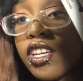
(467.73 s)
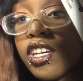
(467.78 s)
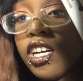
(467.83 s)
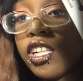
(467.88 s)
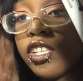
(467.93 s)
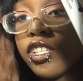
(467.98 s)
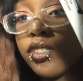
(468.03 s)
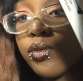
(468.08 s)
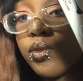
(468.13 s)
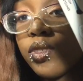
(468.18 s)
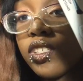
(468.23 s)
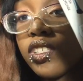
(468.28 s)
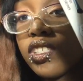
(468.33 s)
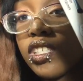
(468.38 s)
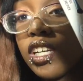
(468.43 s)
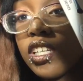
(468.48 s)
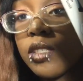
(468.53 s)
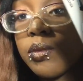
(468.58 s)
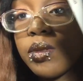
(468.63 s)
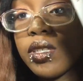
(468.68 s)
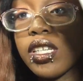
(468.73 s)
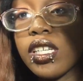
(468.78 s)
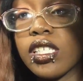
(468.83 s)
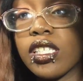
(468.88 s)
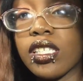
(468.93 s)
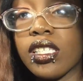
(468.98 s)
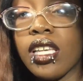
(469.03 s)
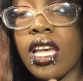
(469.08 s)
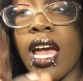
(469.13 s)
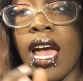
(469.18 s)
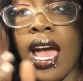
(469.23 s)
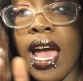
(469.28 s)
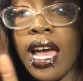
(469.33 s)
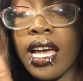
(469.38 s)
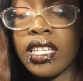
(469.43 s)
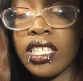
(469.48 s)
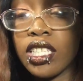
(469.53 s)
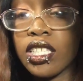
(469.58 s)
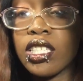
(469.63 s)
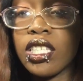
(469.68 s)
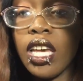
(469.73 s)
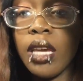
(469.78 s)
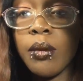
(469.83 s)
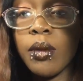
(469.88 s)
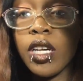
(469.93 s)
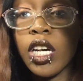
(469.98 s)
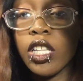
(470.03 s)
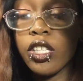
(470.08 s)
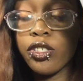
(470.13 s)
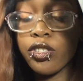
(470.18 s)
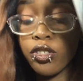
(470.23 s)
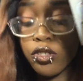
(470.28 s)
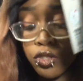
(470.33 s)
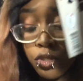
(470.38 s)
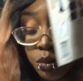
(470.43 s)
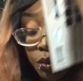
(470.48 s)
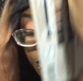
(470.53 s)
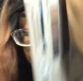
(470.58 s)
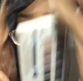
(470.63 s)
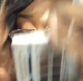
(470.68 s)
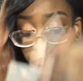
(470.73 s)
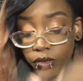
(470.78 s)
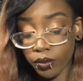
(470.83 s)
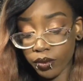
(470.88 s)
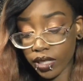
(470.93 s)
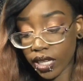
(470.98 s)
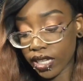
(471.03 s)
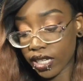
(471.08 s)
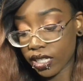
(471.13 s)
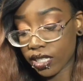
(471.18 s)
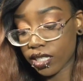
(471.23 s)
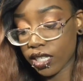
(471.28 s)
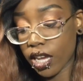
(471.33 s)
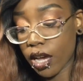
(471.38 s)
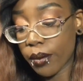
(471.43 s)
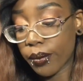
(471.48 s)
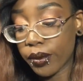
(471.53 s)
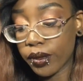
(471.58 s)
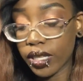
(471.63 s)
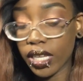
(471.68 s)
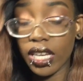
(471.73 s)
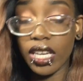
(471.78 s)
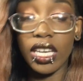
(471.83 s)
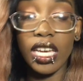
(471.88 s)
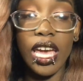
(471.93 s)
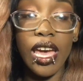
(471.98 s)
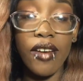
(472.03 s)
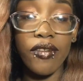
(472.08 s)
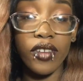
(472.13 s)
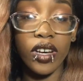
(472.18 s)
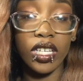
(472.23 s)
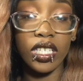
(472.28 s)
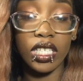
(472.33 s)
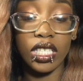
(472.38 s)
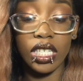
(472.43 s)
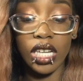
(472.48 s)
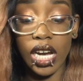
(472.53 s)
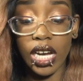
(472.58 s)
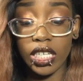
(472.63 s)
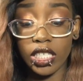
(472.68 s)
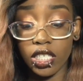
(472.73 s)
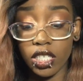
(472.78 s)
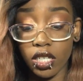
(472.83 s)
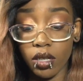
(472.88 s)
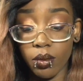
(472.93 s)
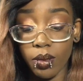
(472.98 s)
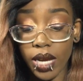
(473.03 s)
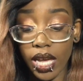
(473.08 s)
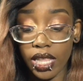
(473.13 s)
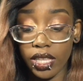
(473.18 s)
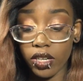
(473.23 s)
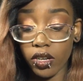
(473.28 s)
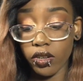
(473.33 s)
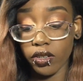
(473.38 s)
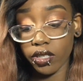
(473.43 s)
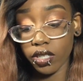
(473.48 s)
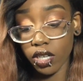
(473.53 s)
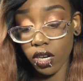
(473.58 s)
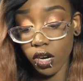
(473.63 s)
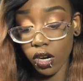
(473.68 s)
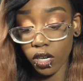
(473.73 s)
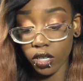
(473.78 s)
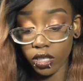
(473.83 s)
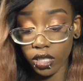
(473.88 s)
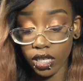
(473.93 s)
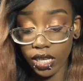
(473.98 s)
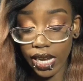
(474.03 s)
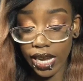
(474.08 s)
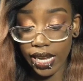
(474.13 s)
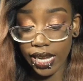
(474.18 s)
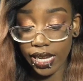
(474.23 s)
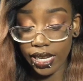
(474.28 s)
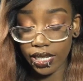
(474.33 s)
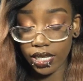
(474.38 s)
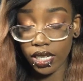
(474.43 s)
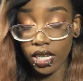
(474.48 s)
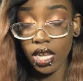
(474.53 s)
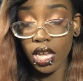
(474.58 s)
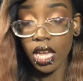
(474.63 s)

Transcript: colors, which sucks because the same colors are duplicate from, like, example, like a Kat Von D eyeshadow palette or the Carly, and